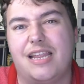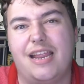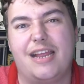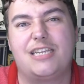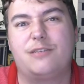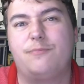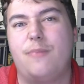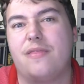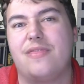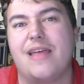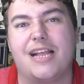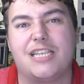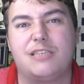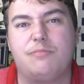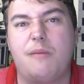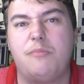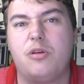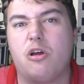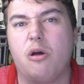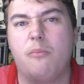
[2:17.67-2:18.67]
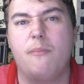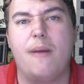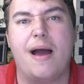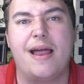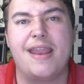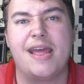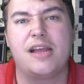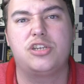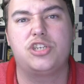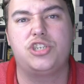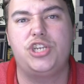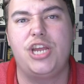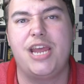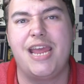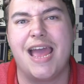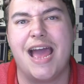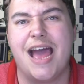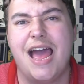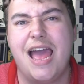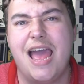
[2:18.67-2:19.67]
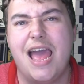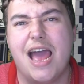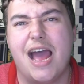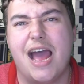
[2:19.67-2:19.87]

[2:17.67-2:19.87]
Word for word: then I expect that to maybe come back next year.